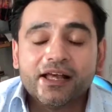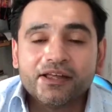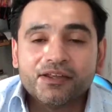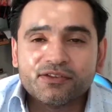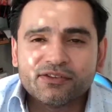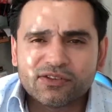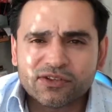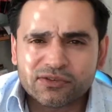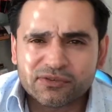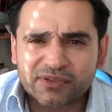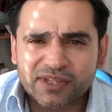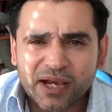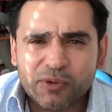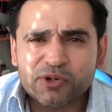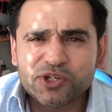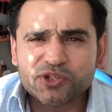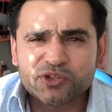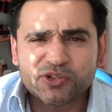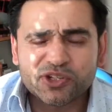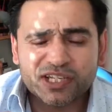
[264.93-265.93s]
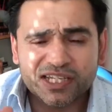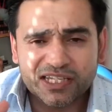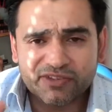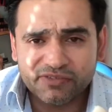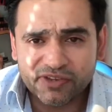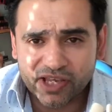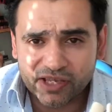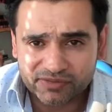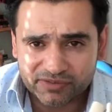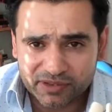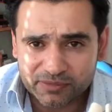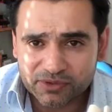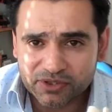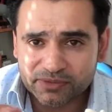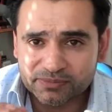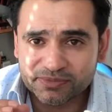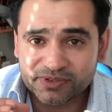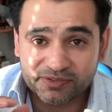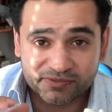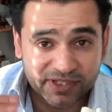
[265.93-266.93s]
So that should alleviate
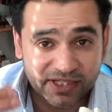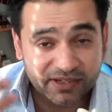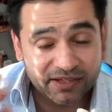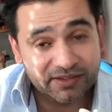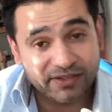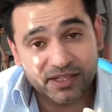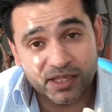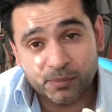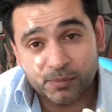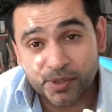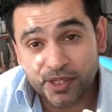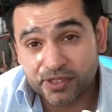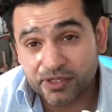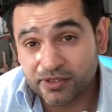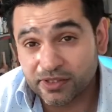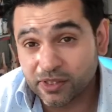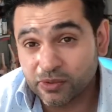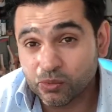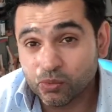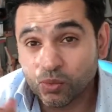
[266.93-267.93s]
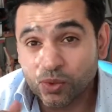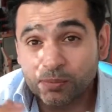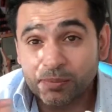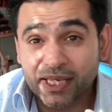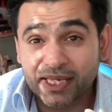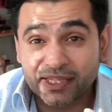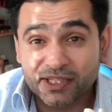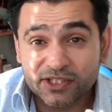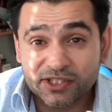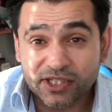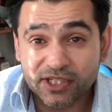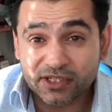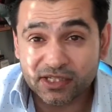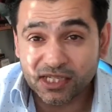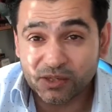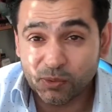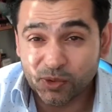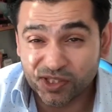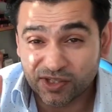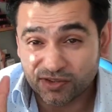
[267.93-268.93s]
symptoms. If that doesn't get better, then we may inject
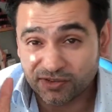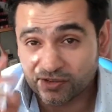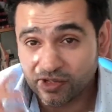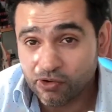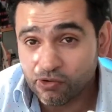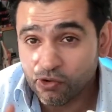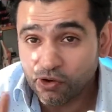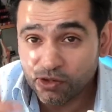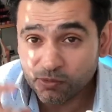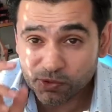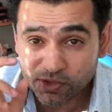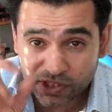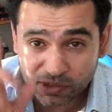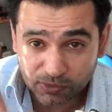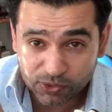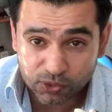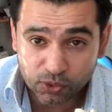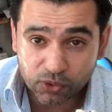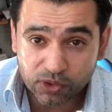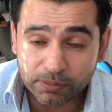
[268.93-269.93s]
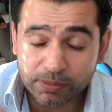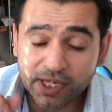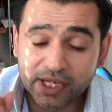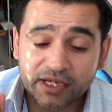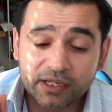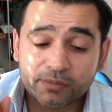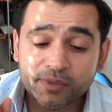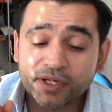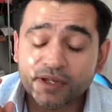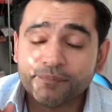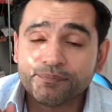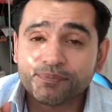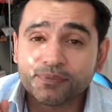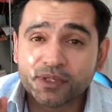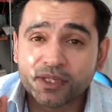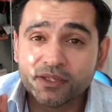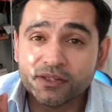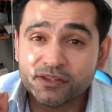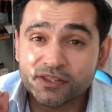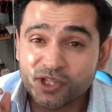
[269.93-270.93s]
it with a steroid, which I'll talk about in a minute.
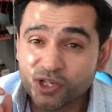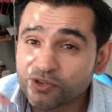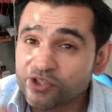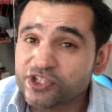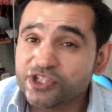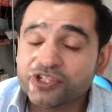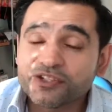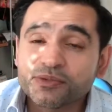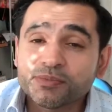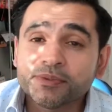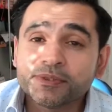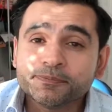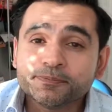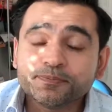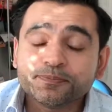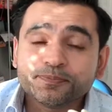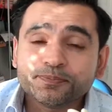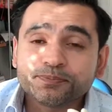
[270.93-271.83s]
The other gentleman,